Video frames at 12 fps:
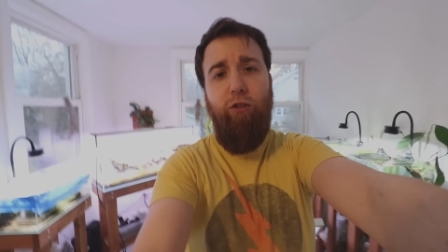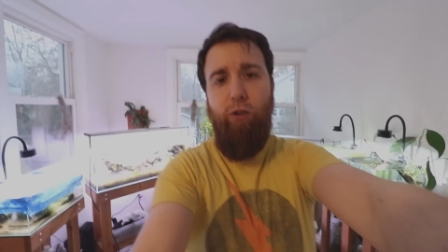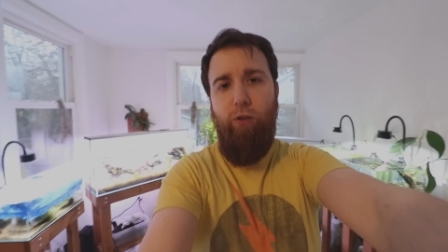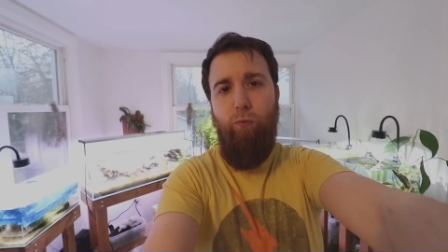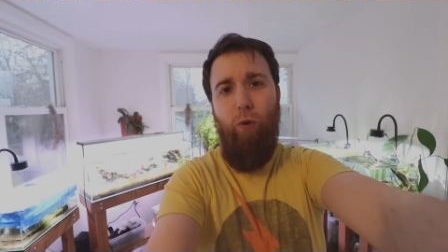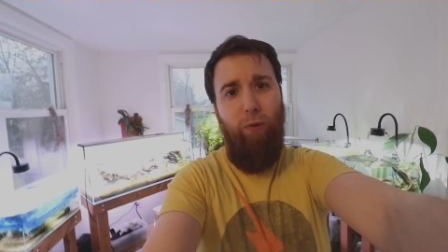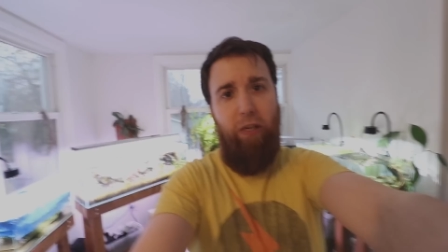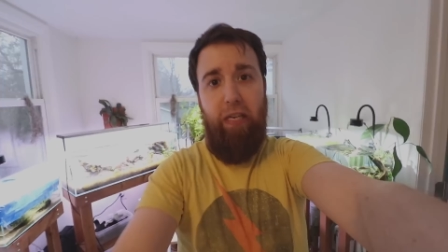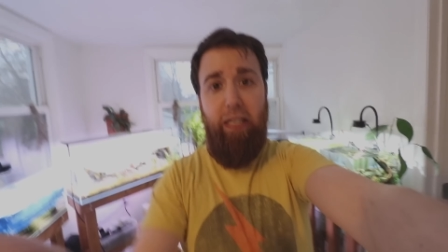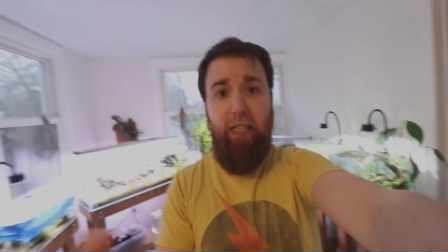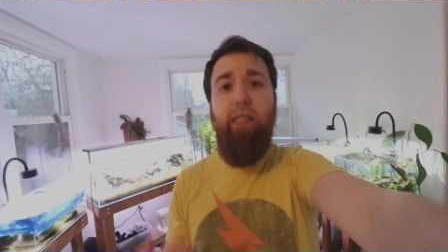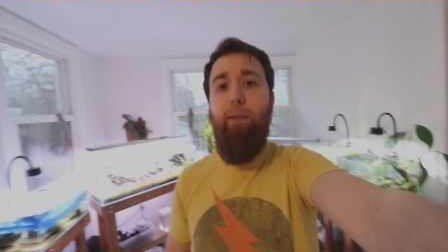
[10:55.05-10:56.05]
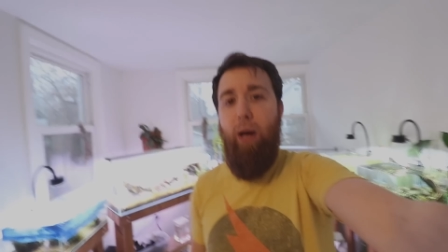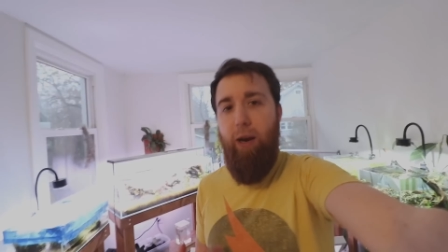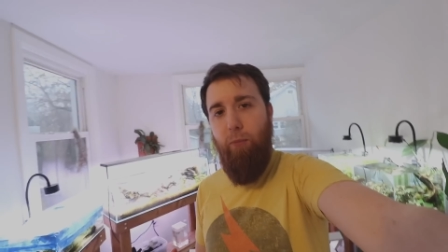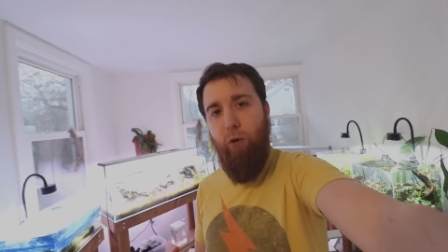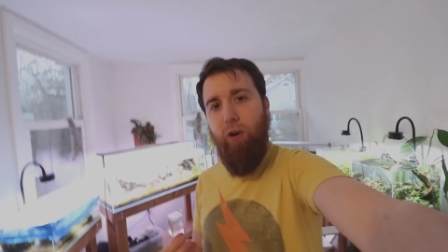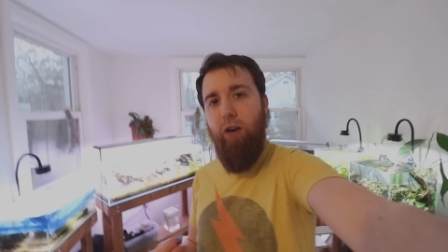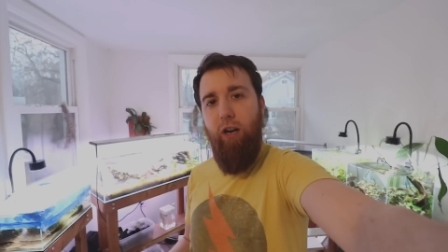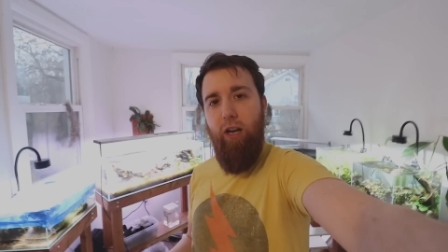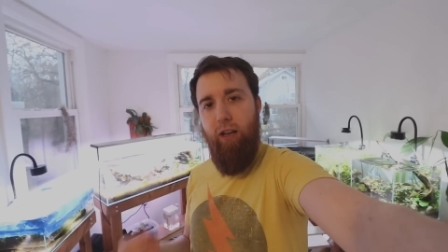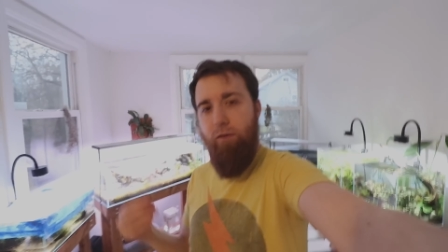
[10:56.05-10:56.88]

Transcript: so you won't need to buy more